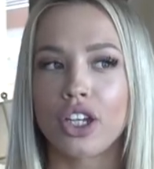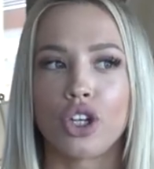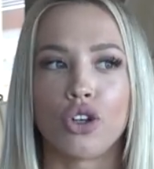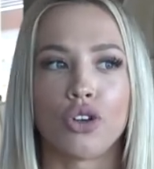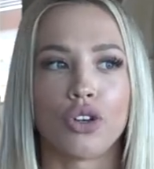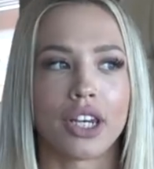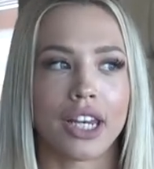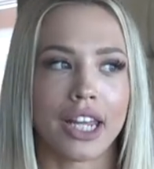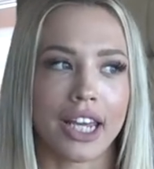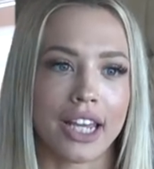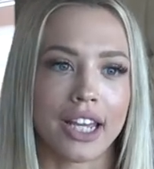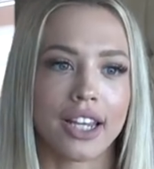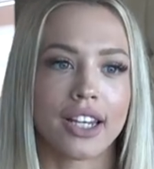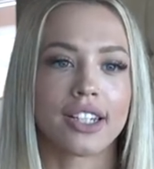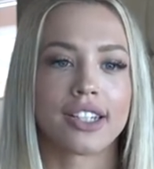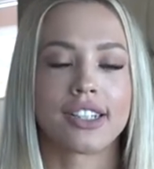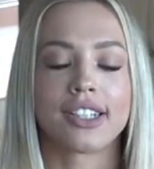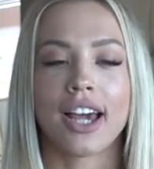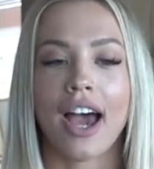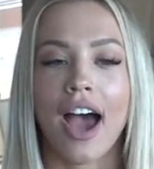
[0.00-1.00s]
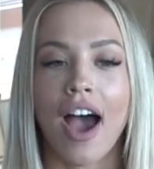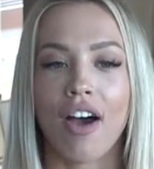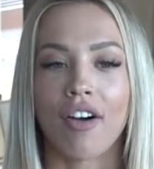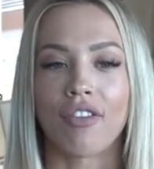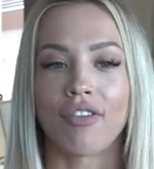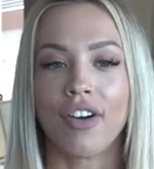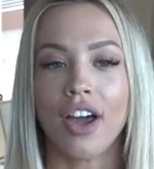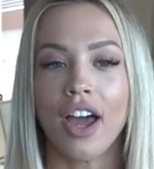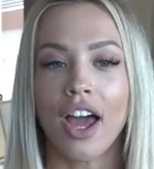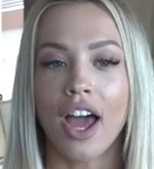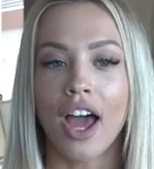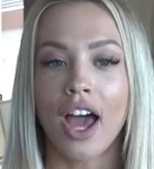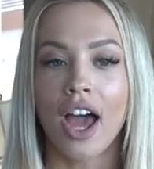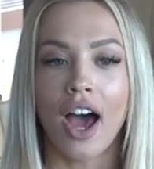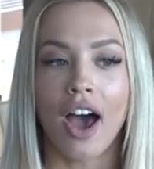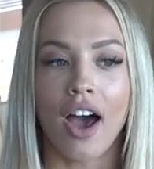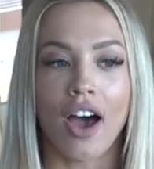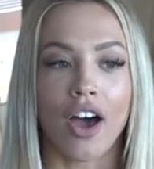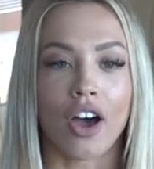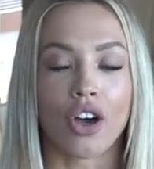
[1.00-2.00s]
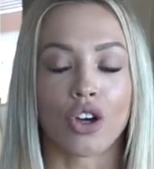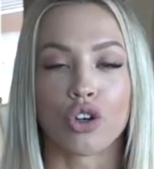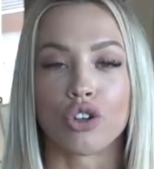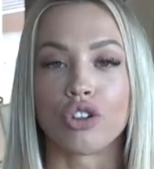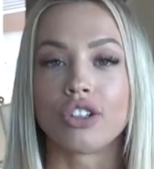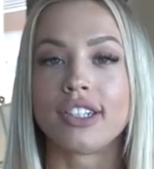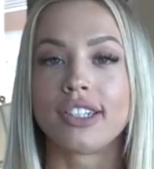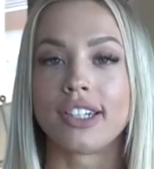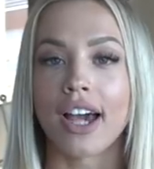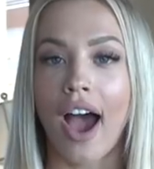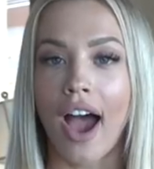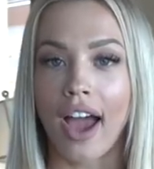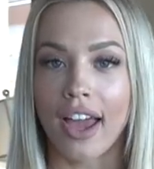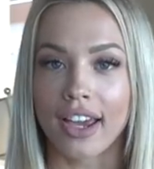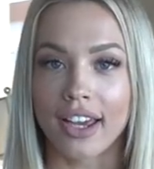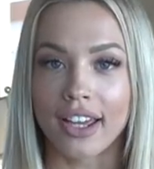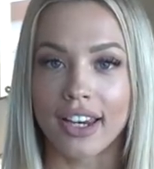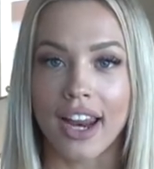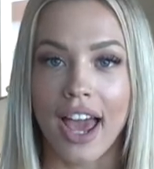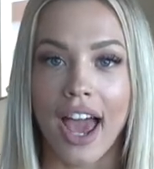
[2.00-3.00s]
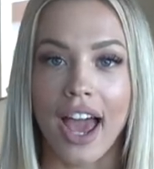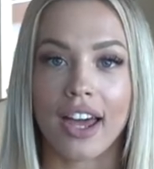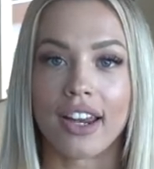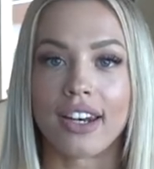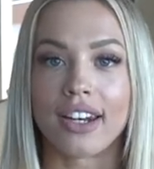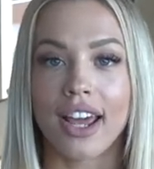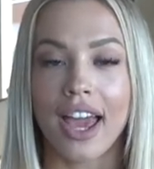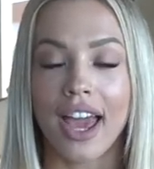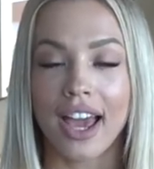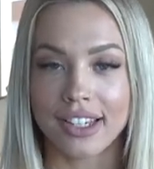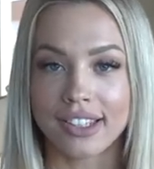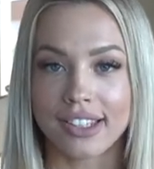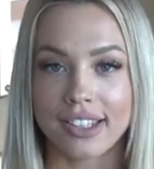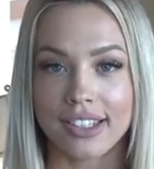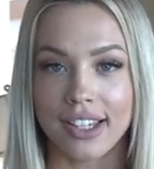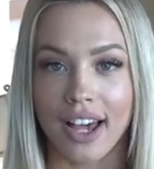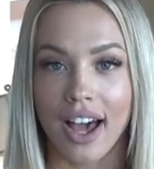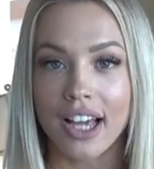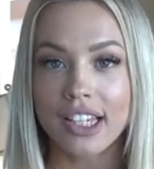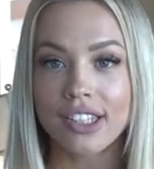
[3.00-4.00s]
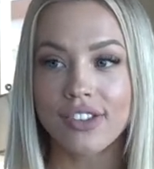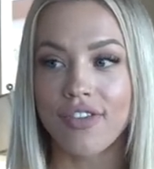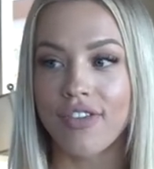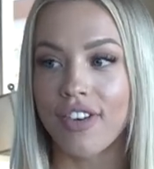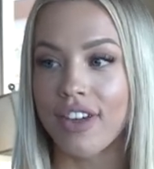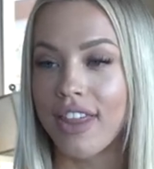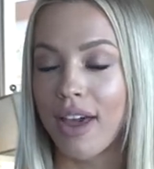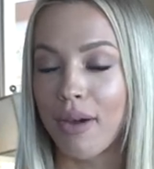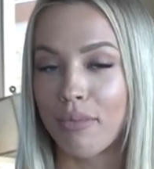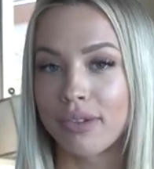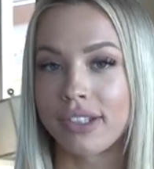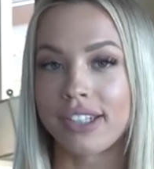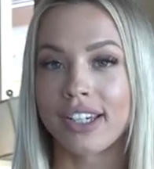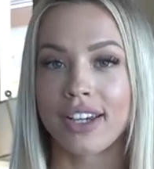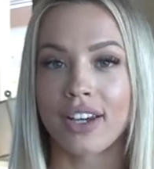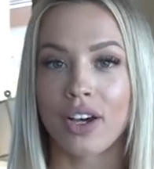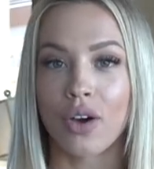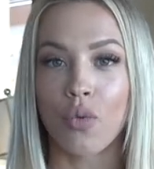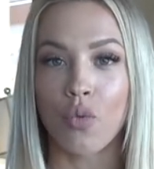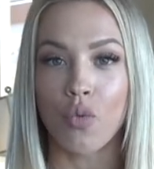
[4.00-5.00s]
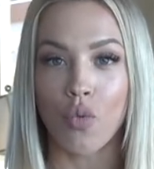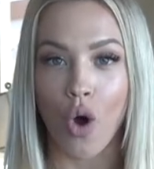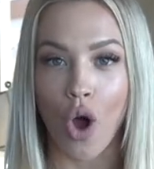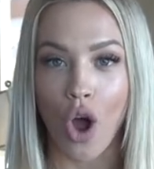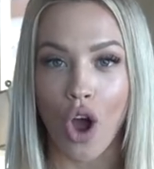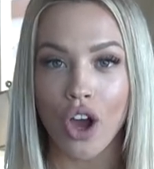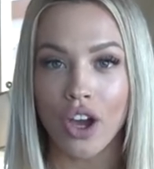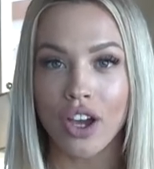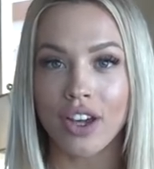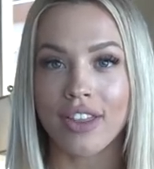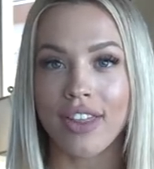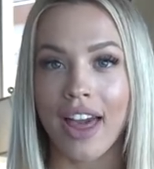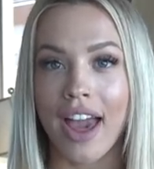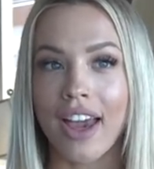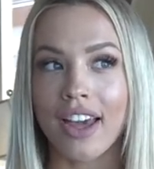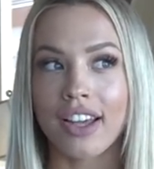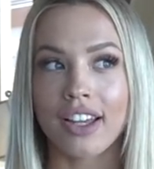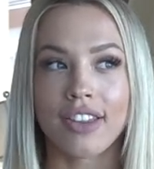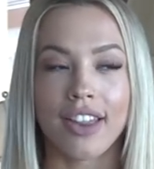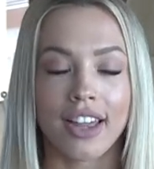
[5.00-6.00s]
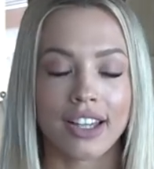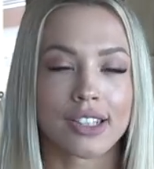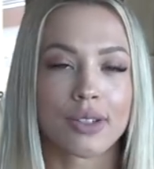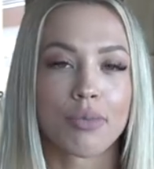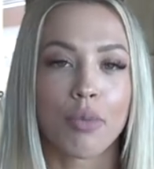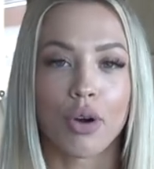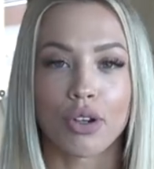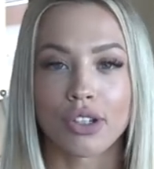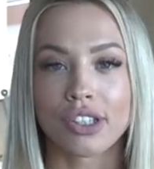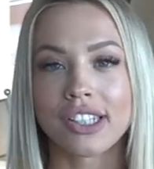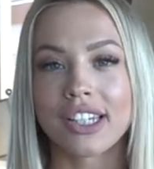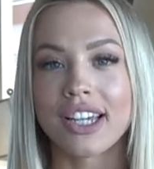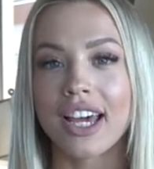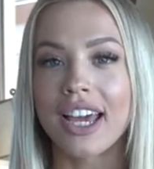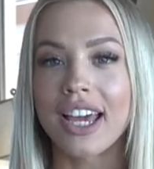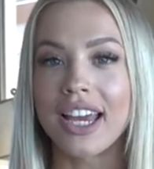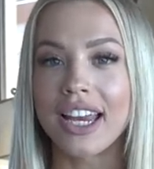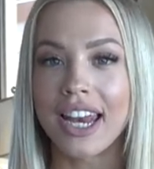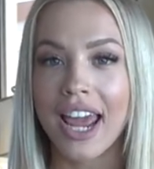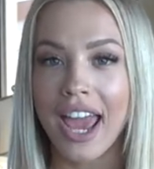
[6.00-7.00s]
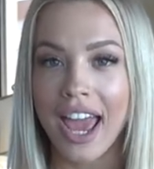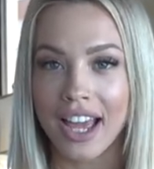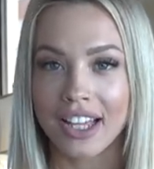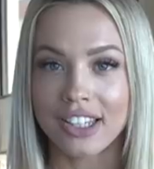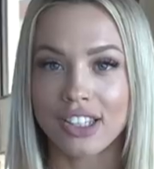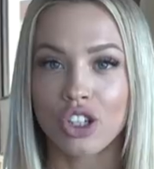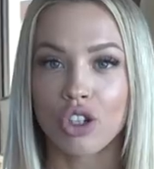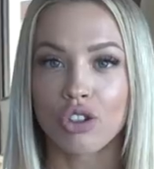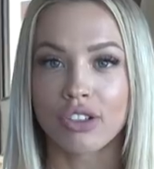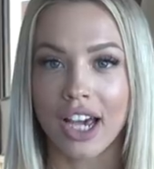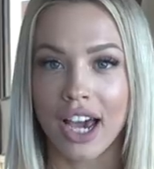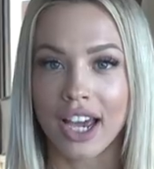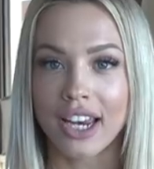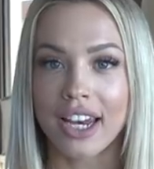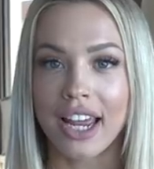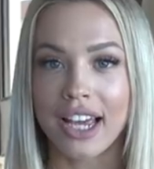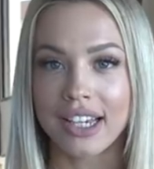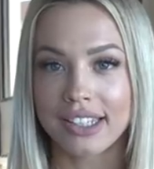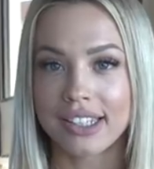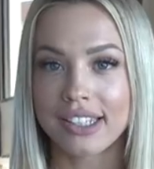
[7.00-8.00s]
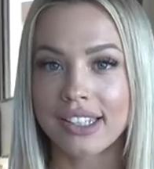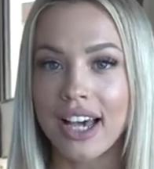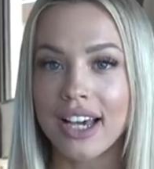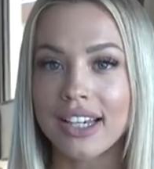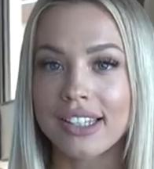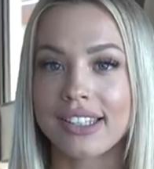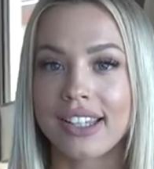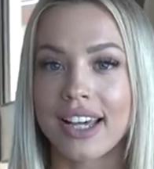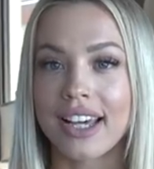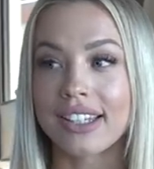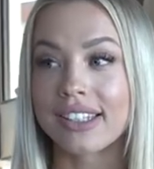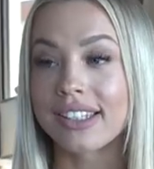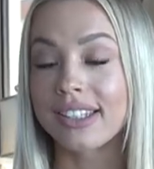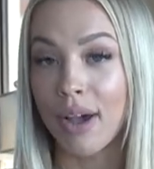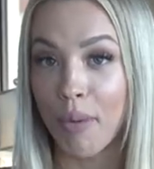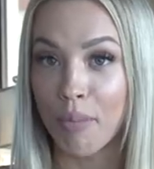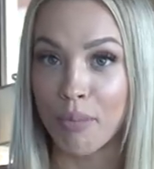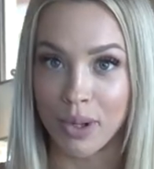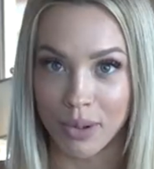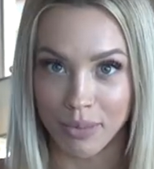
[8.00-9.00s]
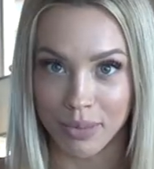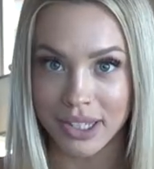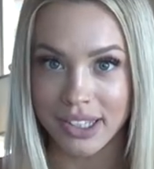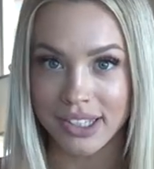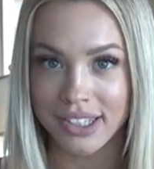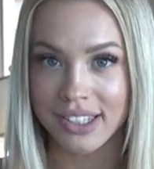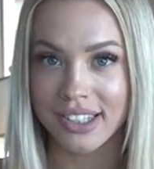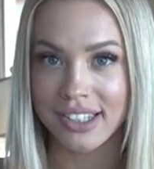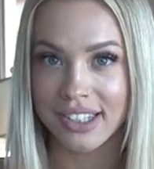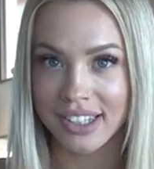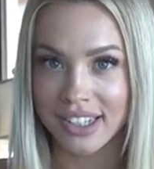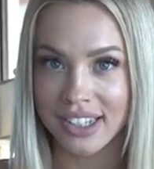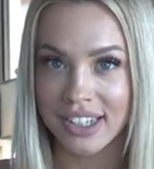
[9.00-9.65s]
You need to have a good diet and exercise for them to work. They're supposed to enhance your diet and exercise. They're supplements.